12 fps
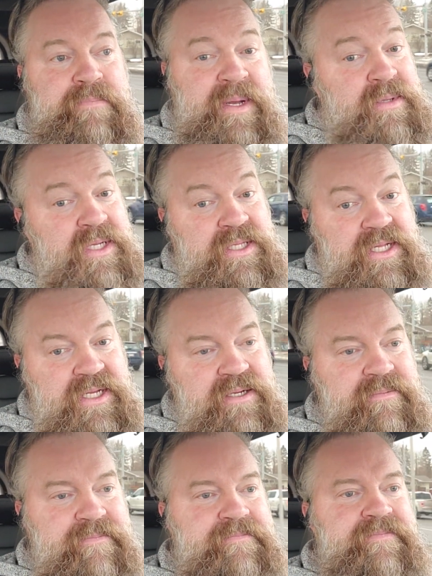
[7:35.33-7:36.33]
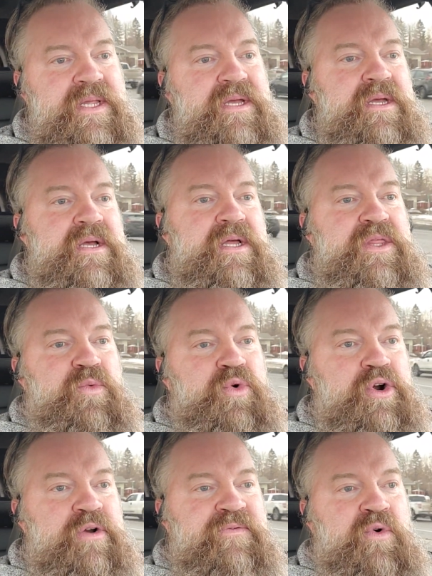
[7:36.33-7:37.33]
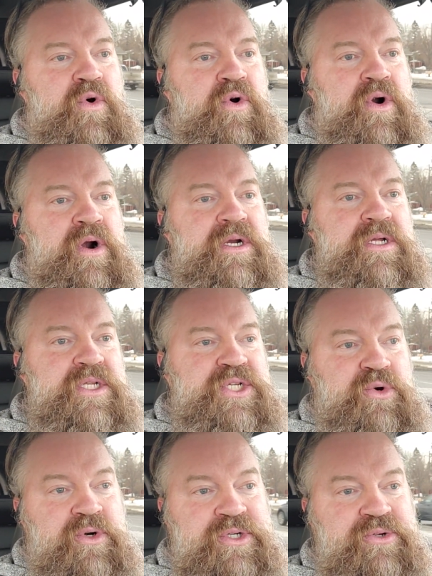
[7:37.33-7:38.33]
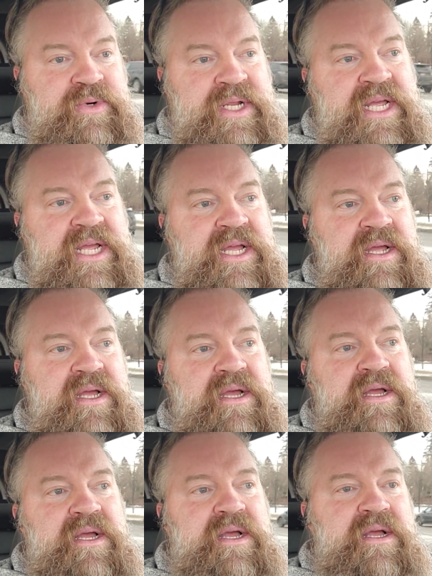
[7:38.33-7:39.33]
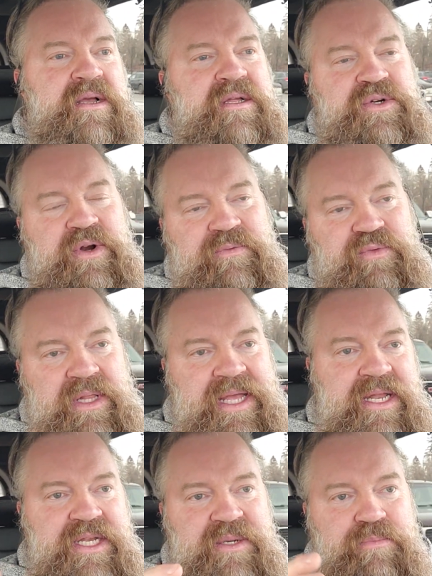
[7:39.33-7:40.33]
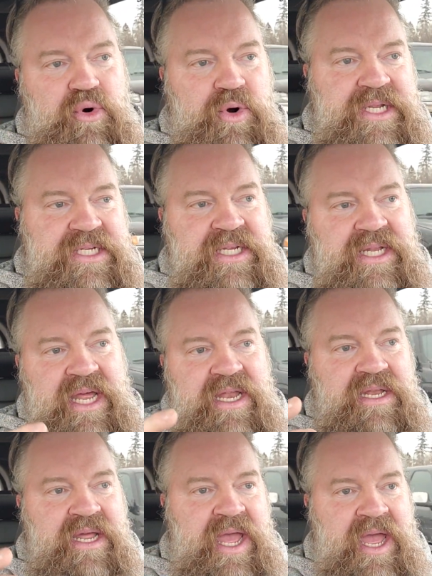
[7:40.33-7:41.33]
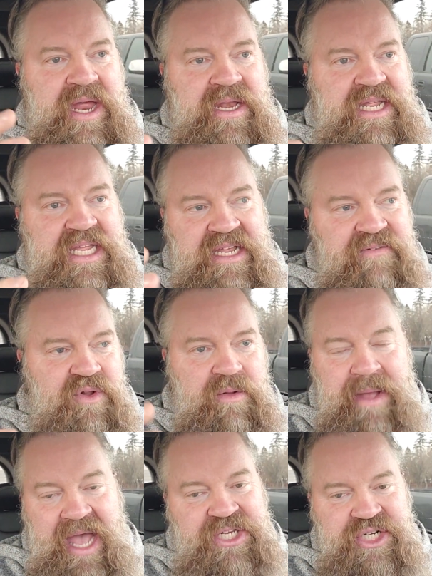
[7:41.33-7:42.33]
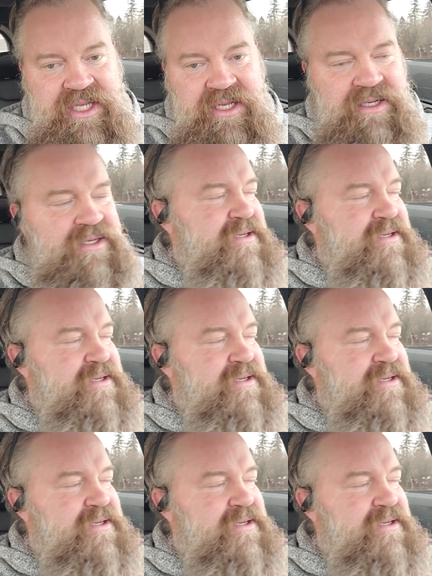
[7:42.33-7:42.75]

biblically, the word for sorcery, sort of related to poison and evil magic,